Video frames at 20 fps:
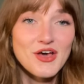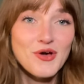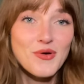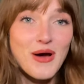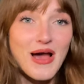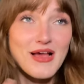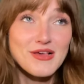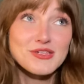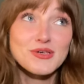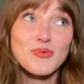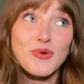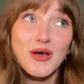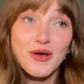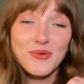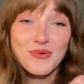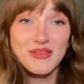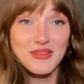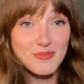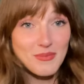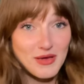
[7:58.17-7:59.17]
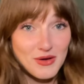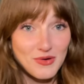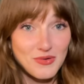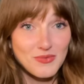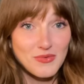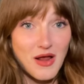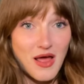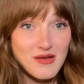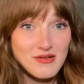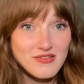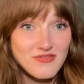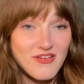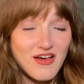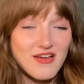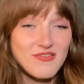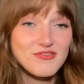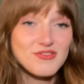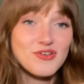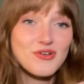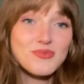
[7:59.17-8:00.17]
who I actually work with at my nine to
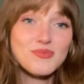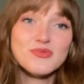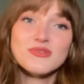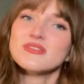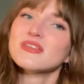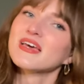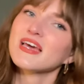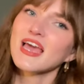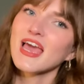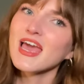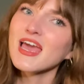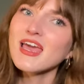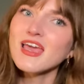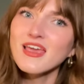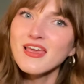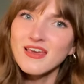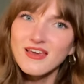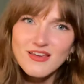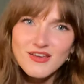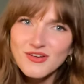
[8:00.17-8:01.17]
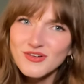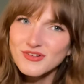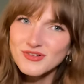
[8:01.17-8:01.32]
five job was like, hey, you're